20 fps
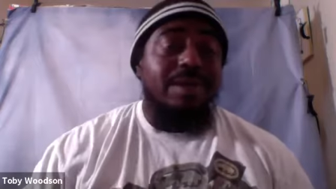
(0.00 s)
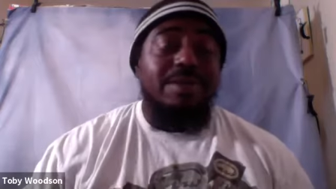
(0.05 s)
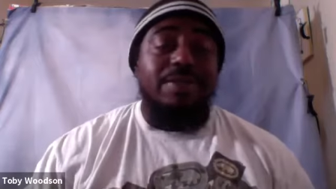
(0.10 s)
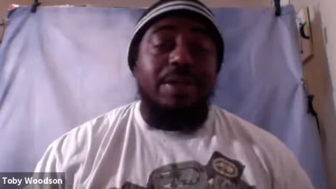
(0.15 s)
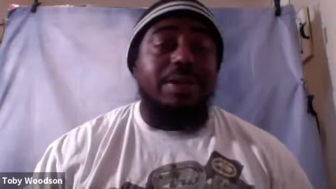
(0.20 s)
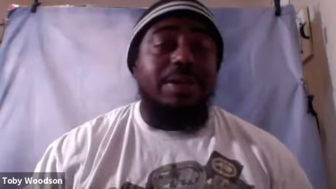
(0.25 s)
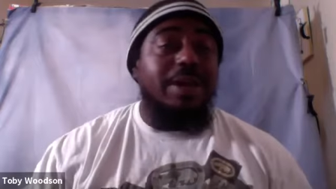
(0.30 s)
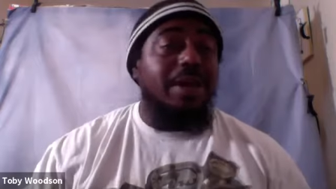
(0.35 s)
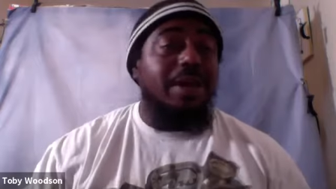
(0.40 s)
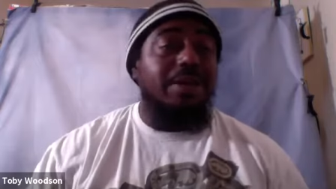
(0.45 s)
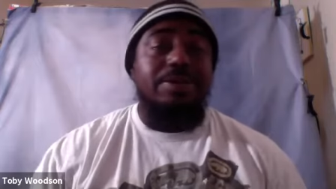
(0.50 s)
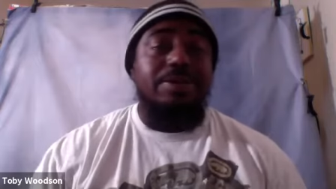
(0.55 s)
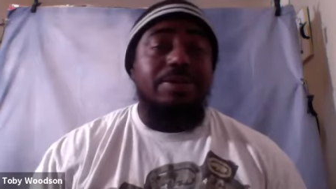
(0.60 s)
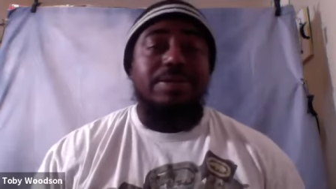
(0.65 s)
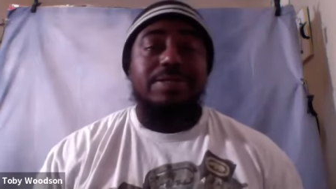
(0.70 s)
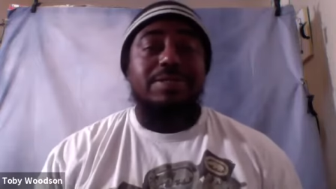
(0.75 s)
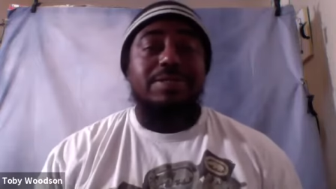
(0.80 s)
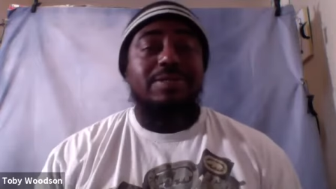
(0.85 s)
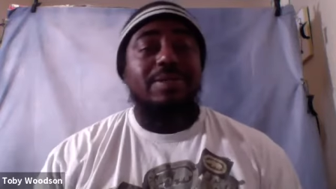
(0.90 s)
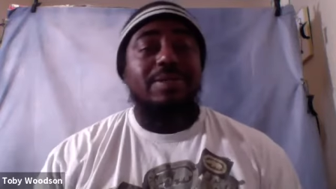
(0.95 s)
the
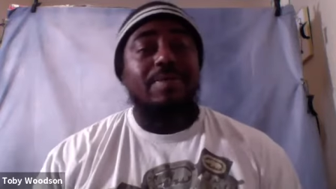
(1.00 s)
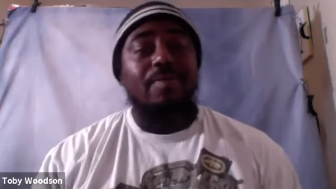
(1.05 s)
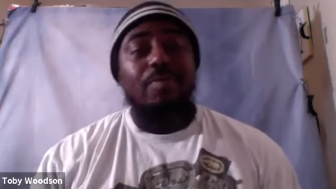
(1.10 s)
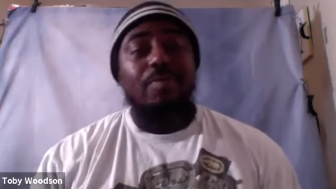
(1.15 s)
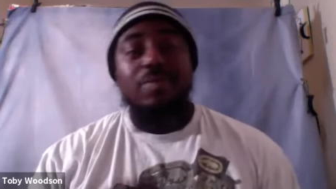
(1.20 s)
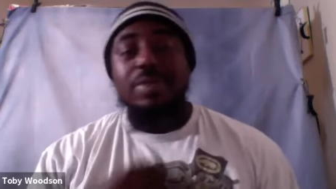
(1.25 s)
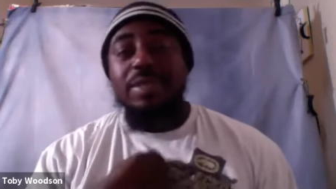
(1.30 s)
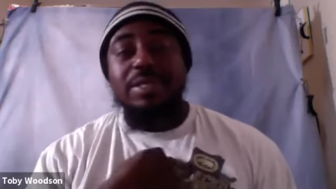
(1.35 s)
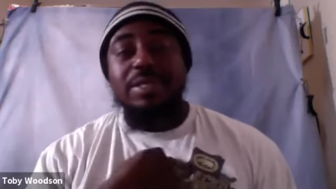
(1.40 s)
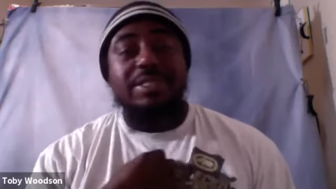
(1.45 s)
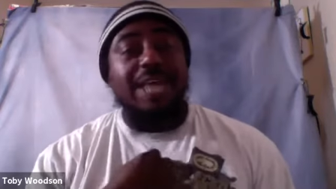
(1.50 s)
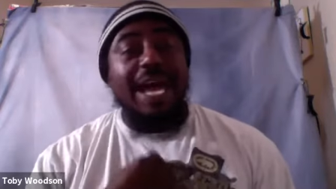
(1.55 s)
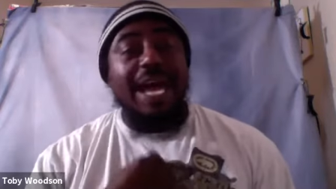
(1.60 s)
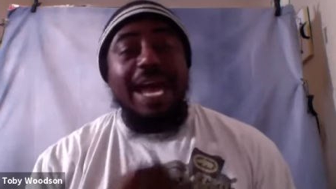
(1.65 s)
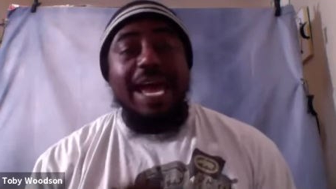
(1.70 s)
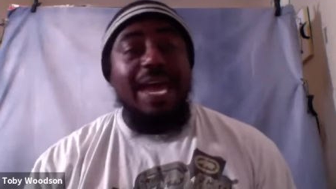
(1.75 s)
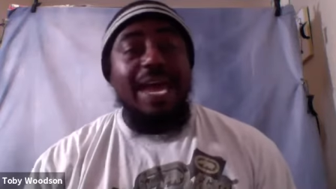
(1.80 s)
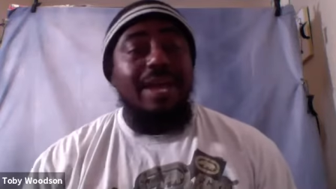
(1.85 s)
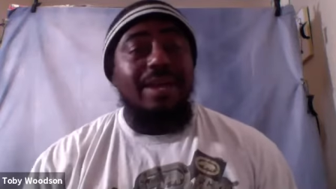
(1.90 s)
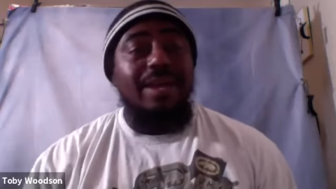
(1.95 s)
colors, the
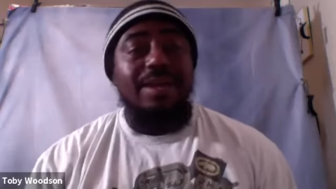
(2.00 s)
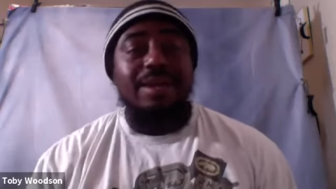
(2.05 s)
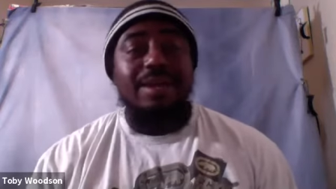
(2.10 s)
tie,